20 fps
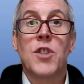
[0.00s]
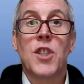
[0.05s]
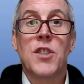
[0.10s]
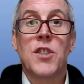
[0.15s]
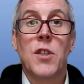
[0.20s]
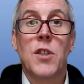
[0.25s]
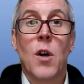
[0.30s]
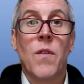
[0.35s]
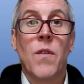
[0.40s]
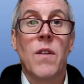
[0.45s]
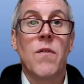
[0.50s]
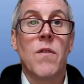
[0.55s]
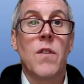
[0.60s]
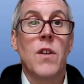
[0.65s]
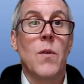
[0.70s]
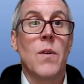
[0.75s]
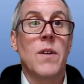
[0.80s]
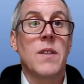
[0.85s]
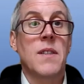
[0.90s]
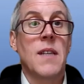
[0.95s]
just know that
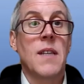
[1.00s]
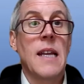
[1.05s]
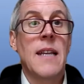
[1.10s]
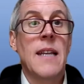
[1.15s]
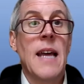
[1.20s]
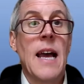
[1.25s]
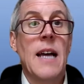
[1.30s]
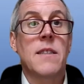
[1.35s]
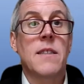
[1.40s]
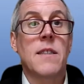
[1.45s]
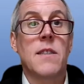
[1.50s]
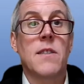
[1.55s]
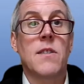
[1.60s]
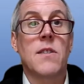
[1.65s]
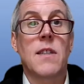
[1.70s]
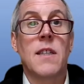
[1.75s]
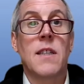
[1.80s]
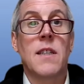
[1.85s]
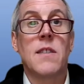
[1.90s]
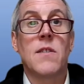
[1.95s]
the USDA NASS
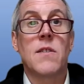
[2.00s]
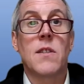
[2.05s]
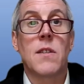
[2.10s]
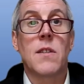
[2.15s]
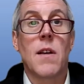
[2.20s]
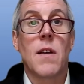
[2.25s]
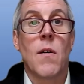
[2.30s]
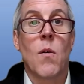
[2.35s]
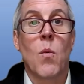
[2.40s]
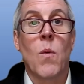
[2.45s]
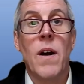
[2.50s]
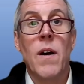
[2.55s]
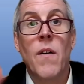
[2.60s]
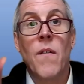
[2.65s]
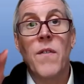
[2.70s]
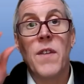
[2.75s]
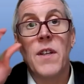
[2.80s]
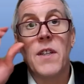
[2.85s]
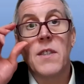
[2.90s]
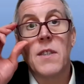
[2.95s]
is aware
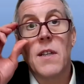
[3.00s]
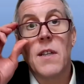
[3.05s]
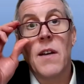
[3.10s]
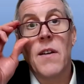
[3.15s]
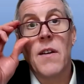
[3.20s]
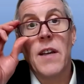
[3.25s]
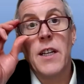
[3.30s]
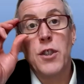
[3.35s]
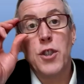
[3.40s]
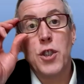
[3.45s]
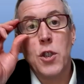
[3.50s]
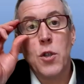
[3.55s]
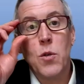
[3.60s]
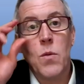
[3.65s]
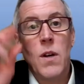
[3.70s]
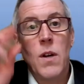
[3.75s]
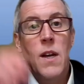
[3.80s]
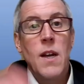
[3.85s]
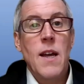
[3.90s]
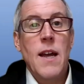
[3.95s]
of this
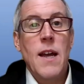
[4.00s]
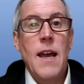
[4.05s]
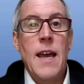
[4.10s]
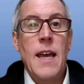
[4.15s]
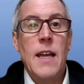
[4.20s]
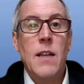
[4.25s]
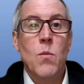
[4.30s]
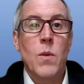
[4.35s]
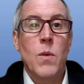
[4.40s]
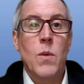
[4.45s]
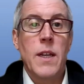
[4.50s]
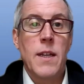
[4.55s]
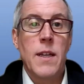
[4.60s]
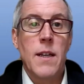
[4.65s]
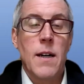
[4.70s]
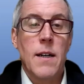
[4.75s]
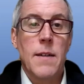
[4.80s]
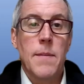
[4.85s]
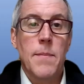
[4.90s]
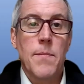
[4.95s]
issue, and we
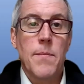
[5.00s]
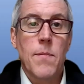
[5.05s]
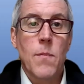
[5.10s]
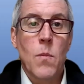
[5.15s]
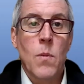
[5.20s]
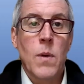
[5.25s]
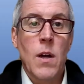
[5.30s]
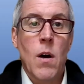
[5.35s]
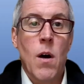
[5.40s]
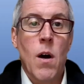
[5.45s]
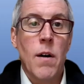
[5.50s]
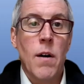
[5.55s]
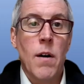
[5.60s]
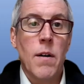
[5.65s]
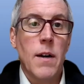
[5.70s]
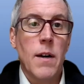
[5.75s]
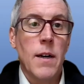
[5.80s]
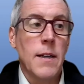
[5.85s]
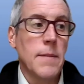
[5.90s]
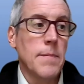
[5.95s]

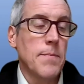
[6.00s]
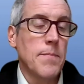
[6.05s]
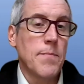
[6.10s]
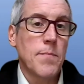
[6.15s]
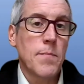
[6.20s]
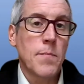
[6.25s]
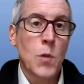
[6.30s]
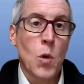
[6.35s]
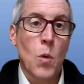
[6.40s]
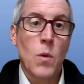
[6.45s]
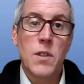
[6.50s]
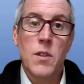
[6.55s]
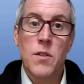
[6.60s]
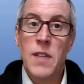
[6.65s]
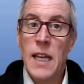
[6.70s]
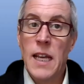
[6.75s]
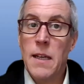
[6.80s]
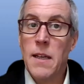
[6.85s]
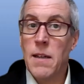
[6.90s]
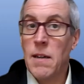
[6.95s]
are going
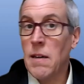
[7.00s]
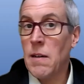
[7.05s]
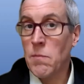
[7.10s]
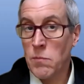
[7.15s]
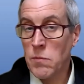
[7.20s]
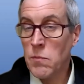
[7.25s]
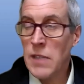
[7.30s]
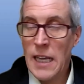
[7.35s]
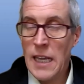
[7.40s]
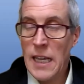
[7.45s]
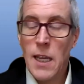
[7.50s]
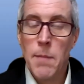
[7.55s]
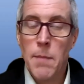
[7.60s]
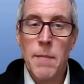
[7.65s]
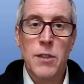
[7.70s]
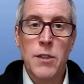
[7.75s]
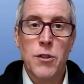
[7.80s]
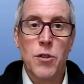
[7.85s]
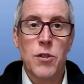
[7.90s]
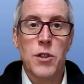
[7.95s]
to taking
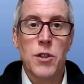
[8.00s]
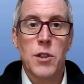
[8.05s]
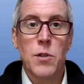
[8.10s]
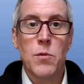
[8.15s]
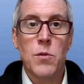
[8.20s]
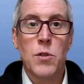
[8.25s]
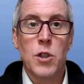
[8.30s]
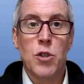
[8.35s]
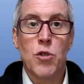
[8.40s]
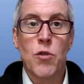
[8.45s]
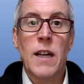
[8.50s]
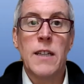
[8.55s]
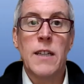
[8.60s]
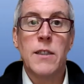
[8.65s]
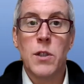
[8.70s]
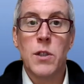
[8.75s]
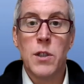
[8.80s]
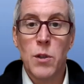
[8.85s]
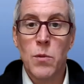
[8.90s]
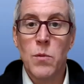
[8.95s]
measures to try
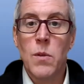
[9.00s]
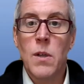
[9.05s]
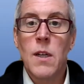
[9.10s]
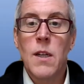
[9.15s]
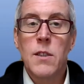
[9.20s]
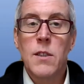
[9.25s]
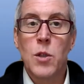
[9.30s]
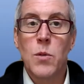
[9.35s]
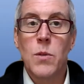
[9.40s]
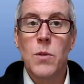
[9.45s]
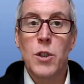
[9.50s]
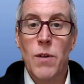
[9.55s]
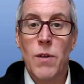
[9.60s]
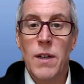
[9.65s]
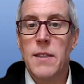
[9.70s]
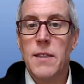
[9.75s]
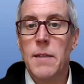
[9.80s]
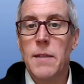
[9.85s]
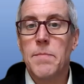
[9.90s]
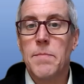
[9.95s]
to
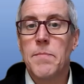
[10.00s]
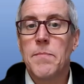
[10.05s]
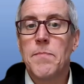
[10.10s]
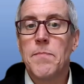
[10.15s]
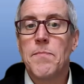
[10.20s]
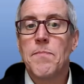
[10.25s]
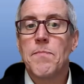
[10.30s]
address it.